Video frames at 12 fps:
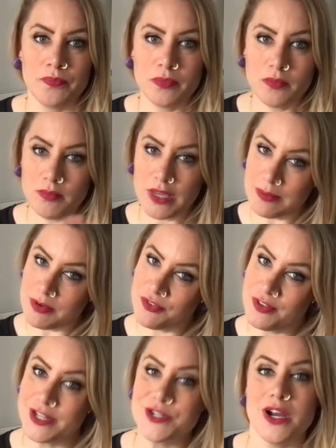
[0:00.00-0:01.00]
maybe
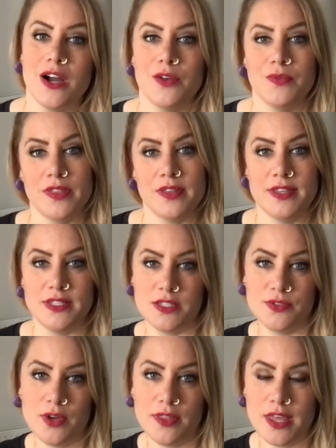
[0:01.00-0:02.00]
filter out whether this is
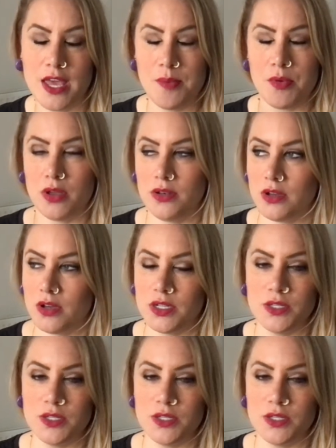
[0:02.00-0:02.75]
for them or not.